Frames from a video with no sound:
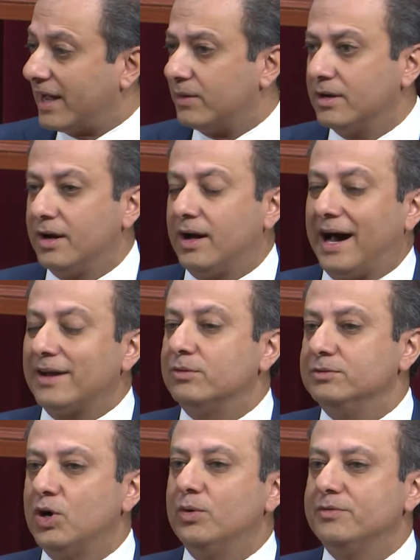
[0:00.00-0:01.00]
Now, I
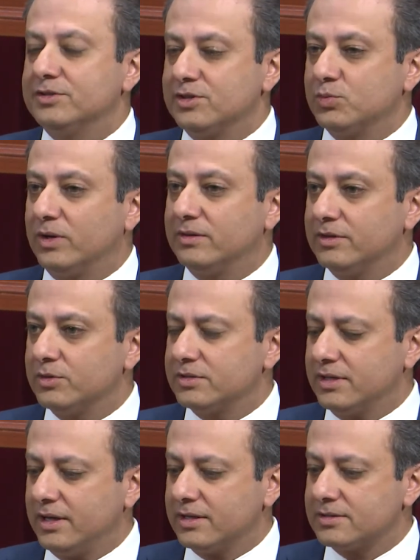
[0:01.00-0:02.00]
don't know if this is one of those
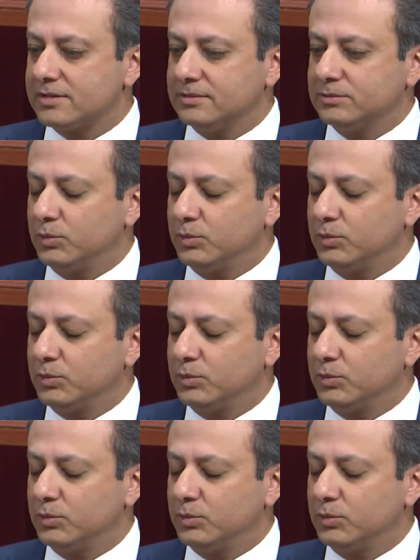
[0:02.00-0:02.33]
things.